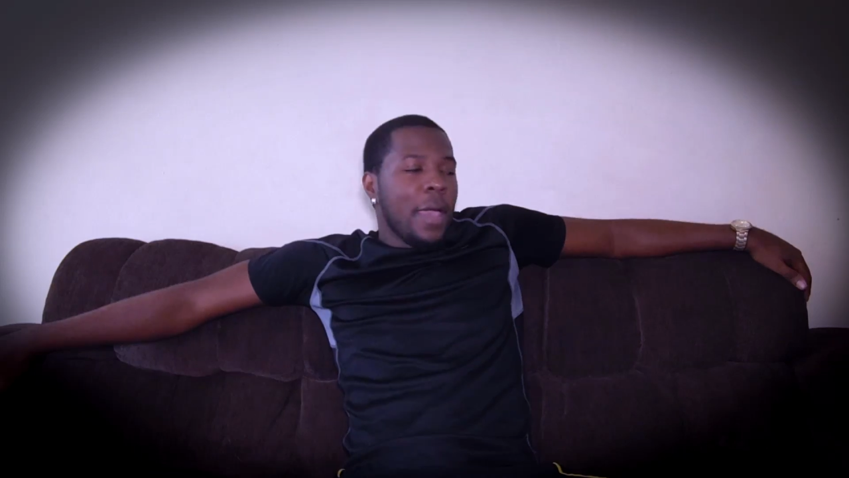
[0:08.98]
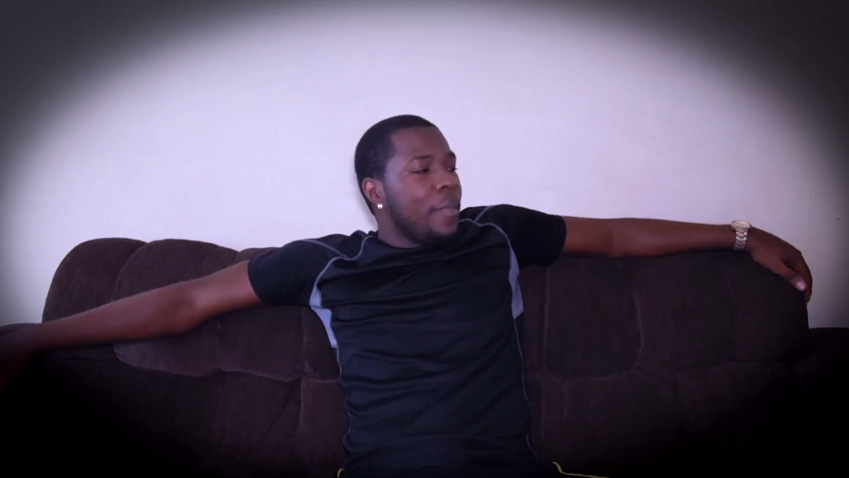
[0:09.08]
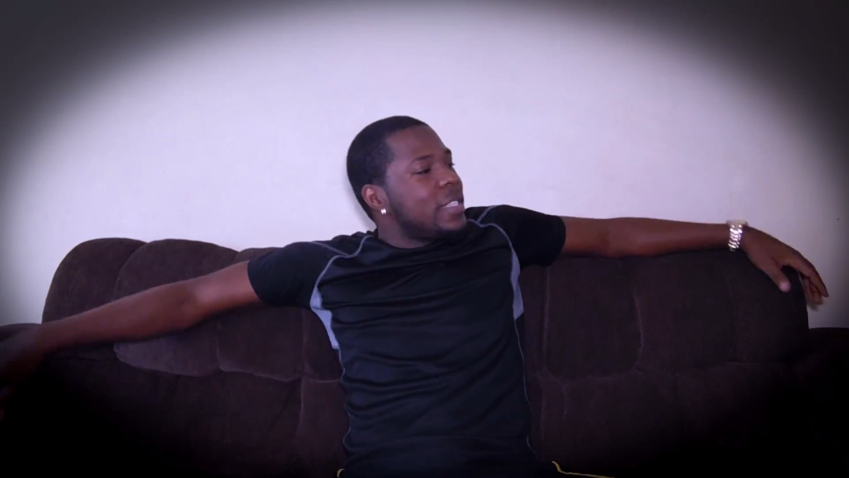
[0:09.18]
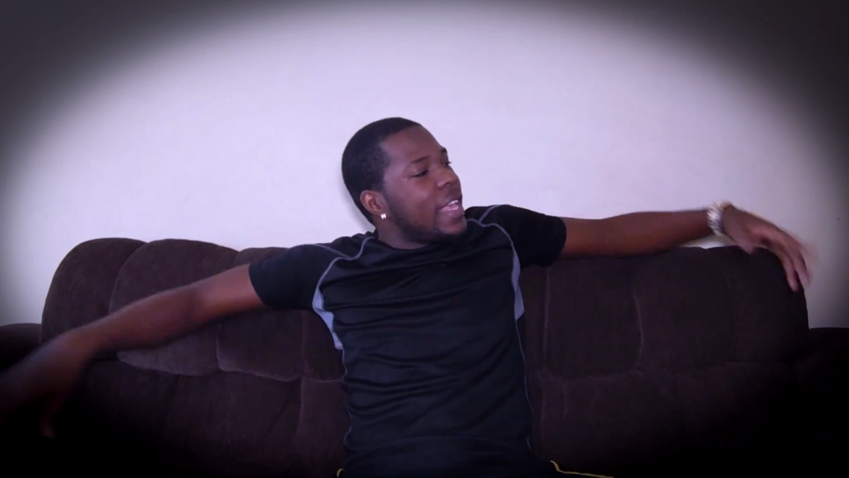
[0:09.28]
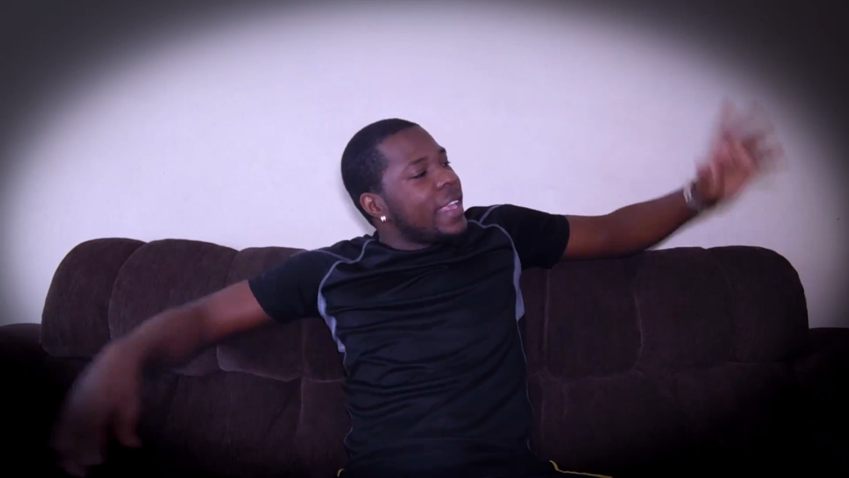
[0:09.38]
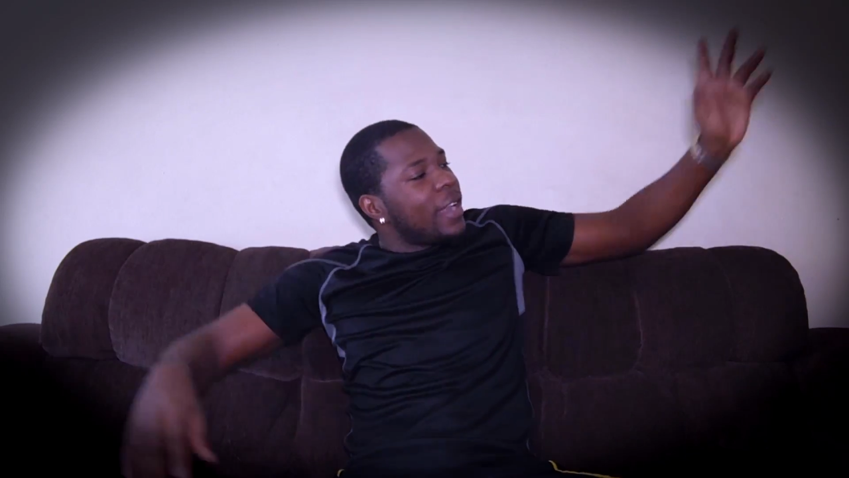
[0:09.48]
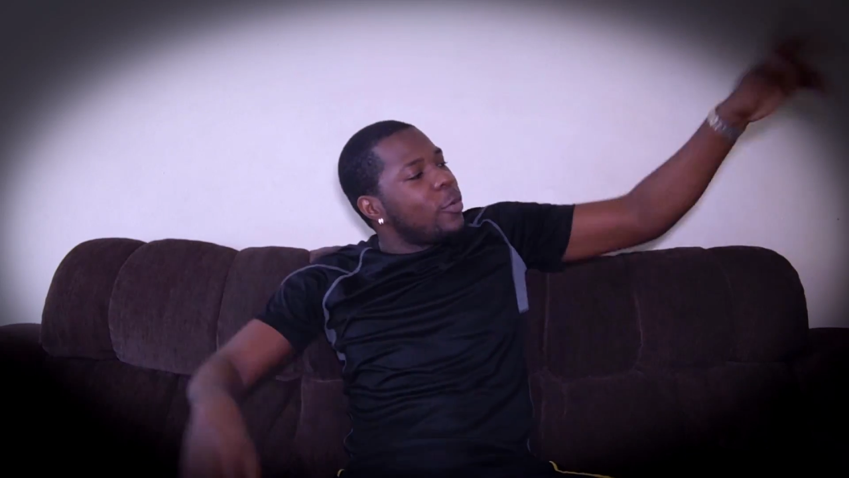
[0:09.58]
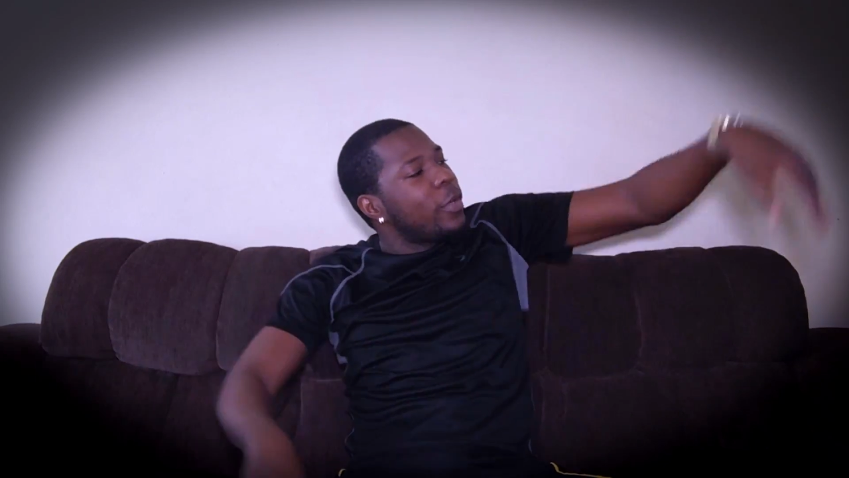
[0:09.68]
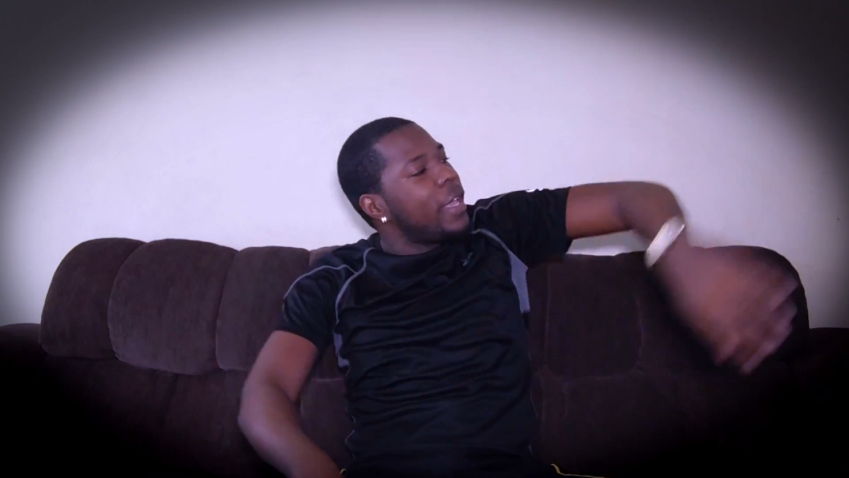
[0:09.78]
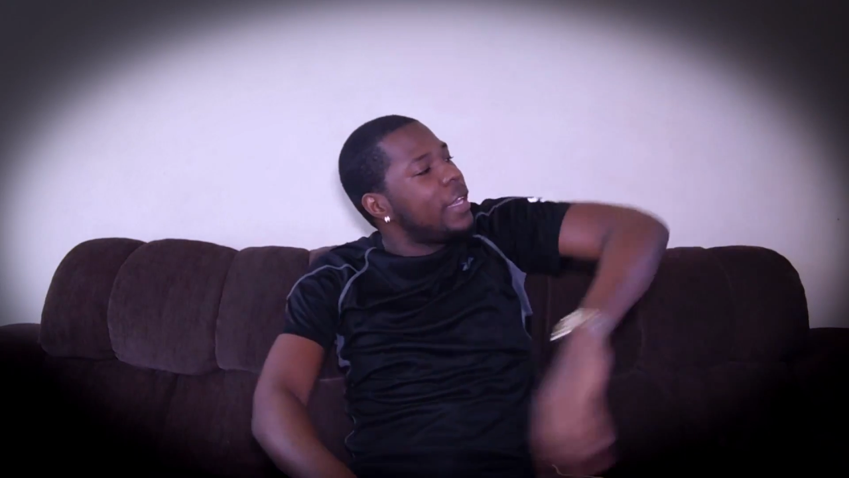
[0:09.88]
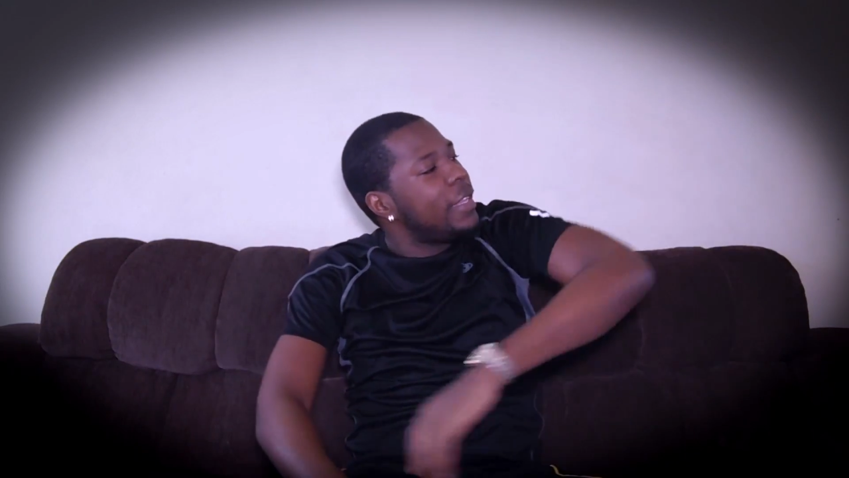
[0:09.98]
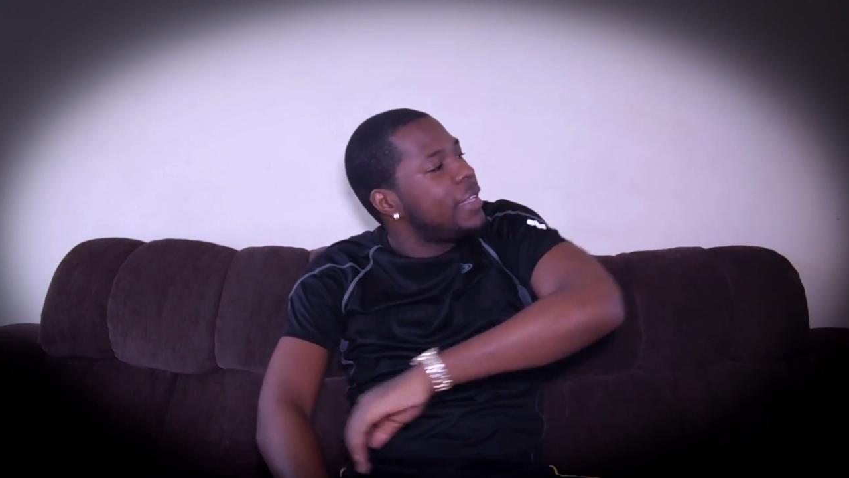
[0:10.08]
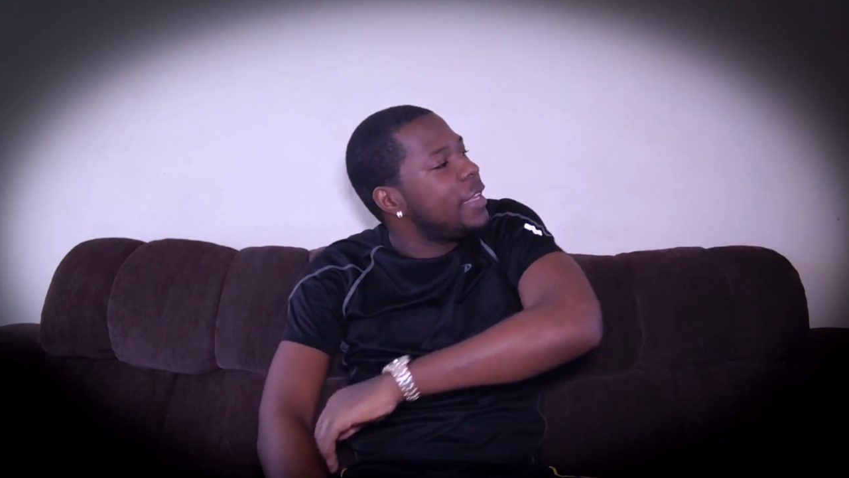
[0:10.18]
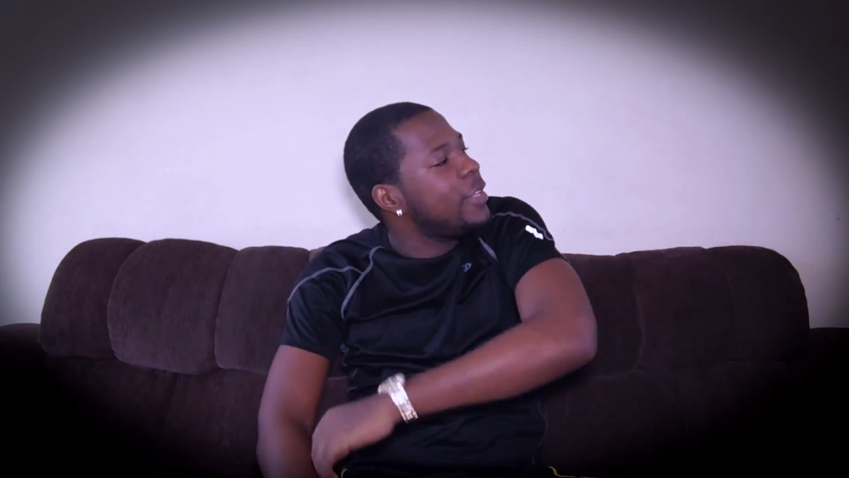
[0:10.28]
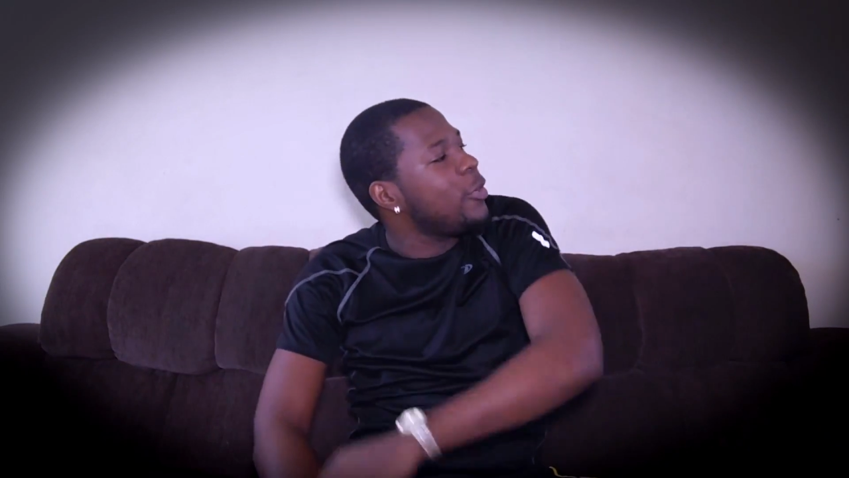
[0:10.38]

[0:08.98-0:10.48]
Me say, girl, cook anything